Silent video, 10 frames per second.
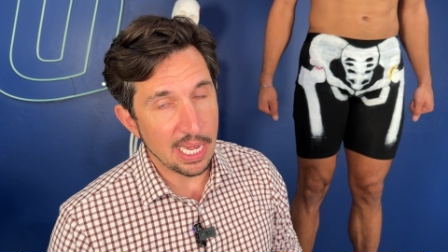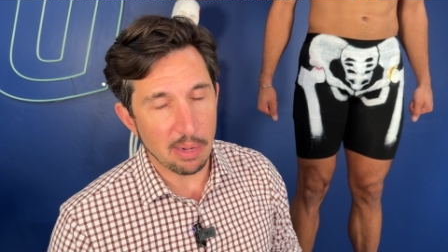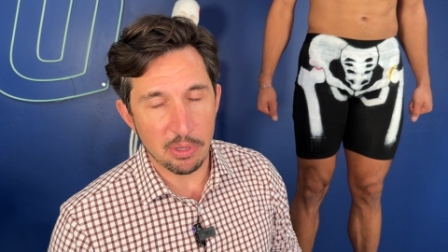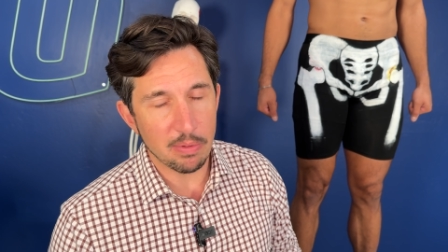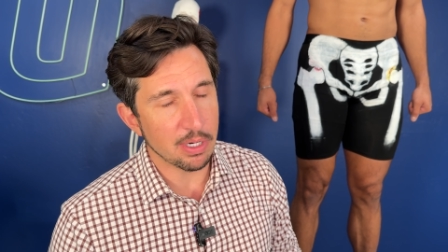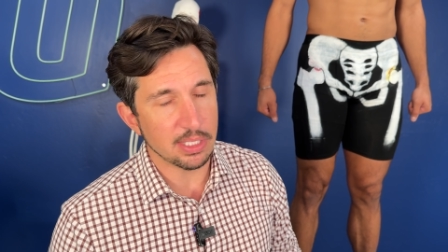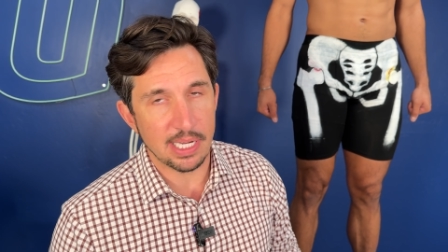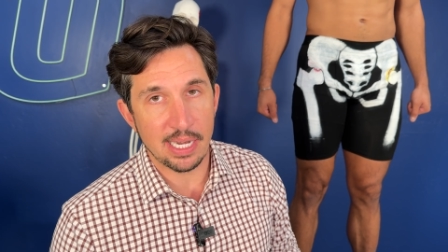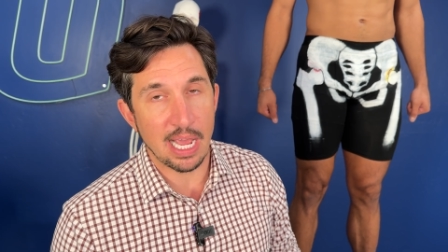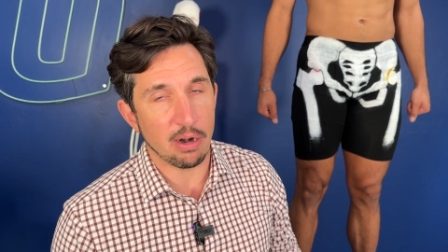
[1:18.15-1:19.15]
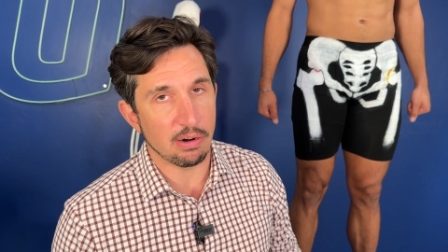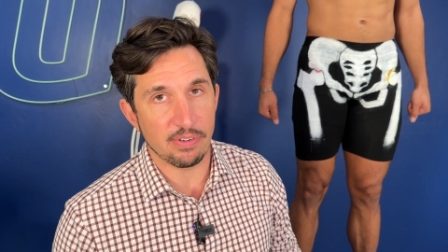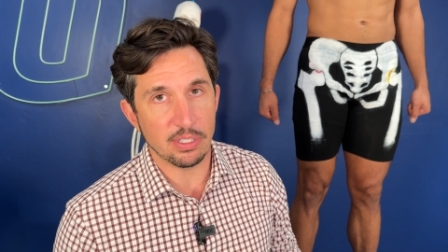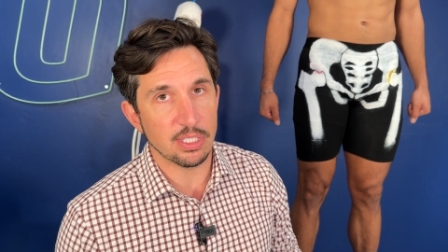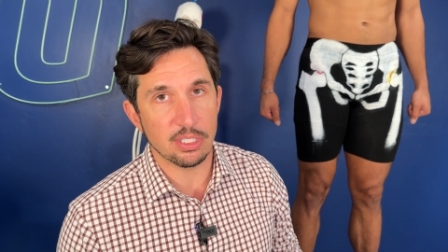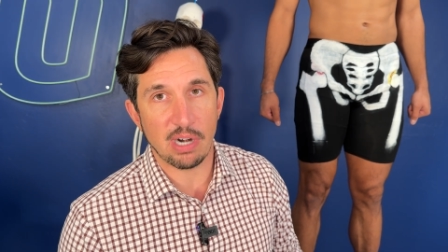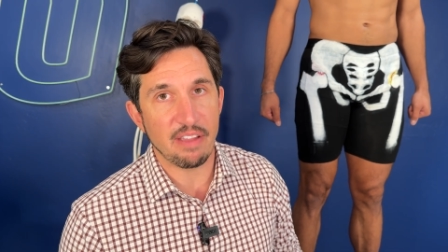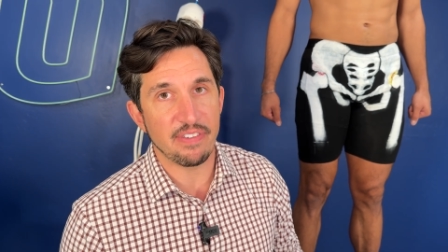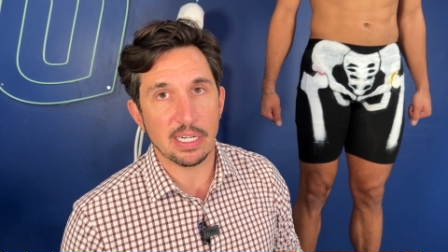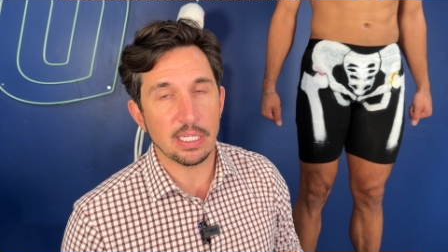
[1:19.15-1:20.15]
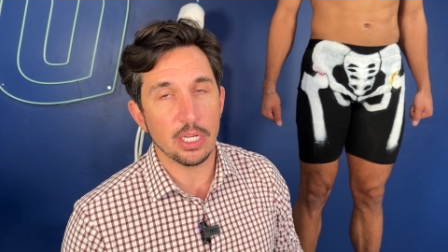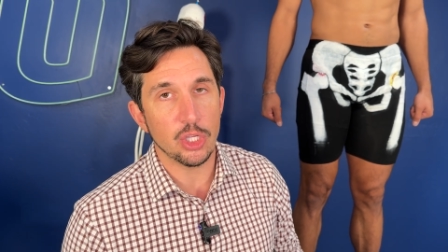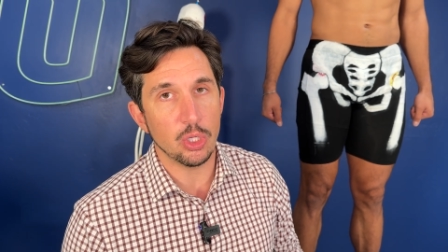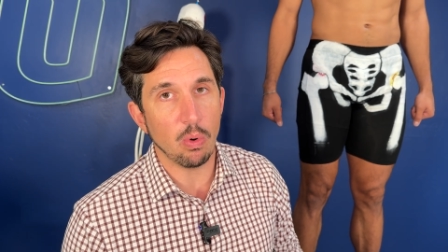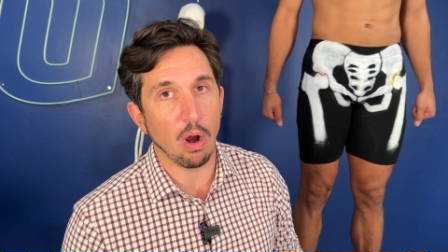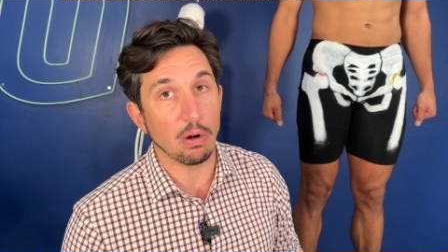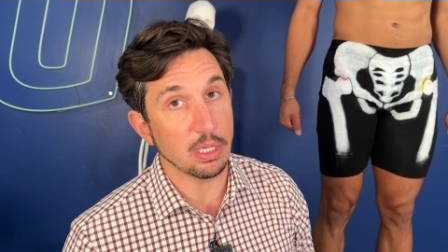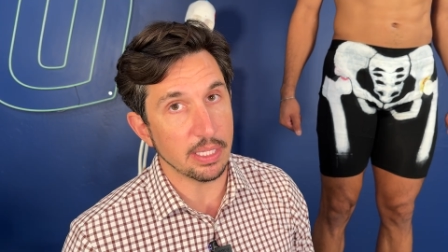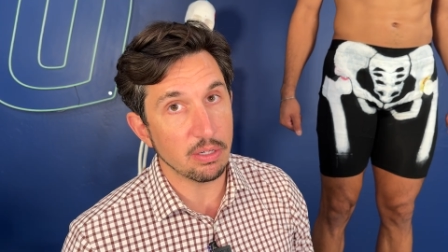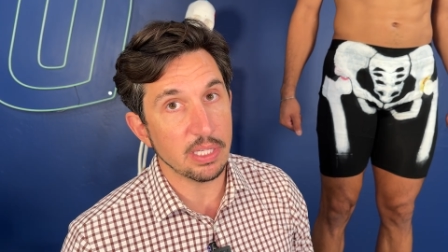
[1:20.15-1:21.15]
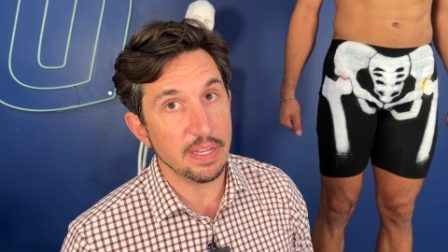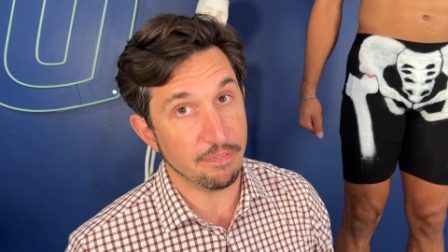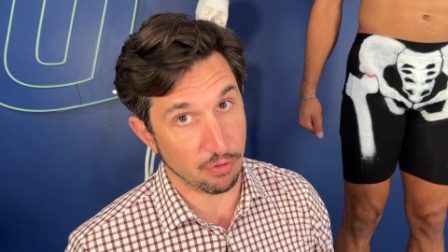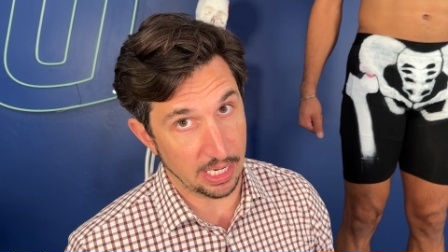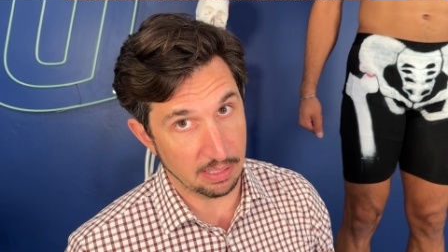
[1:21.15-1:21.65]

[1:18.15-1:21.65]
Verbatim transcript: And when you understand how to reverse this trifecta, you are literally free.